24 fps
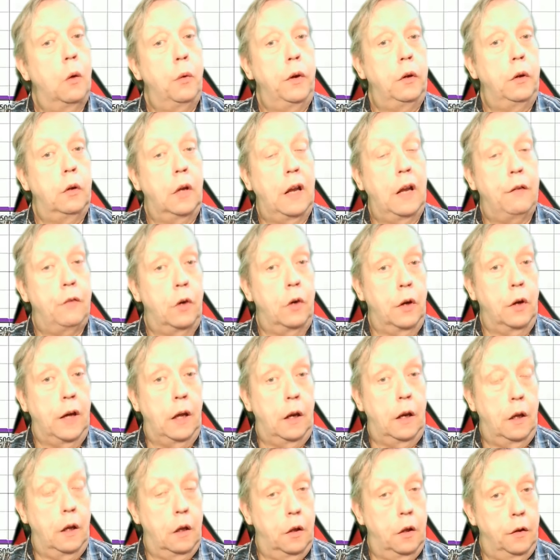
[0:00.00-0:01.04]
which you can have a
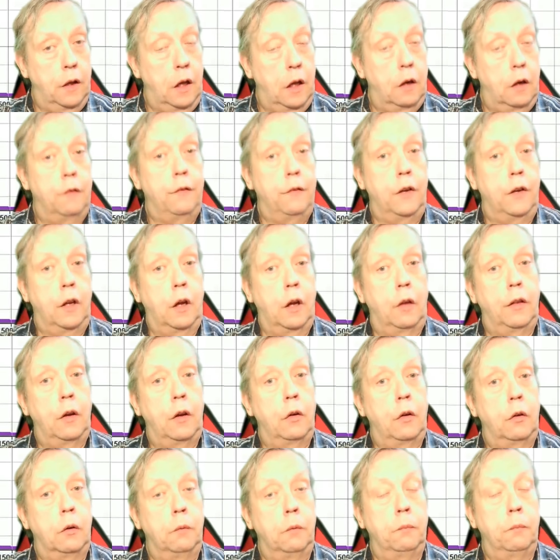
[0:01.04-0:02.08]
look at at the end of the video.
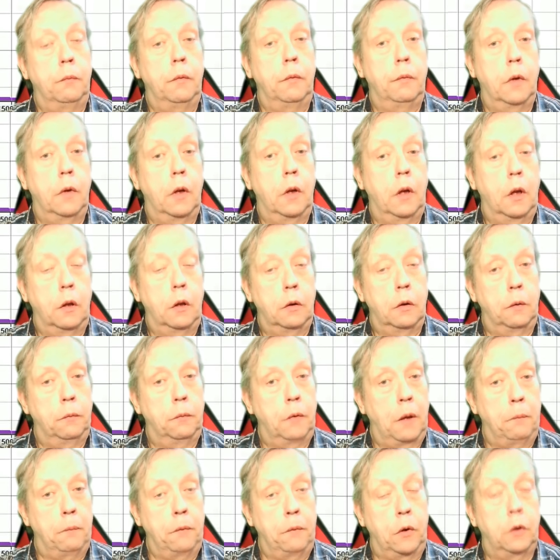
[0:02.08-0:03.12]
There are some,
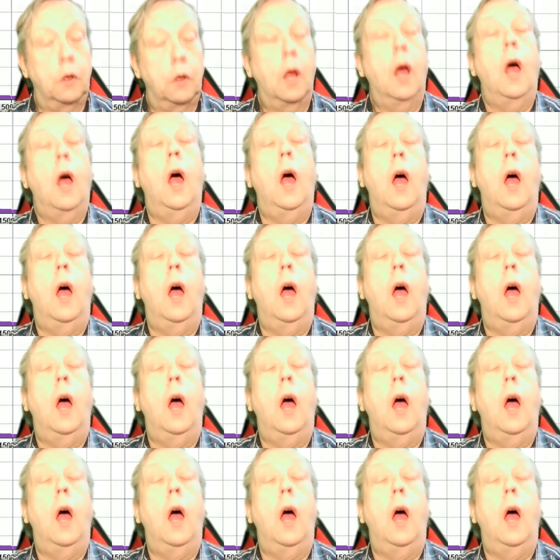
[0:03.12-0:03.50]
some numbers.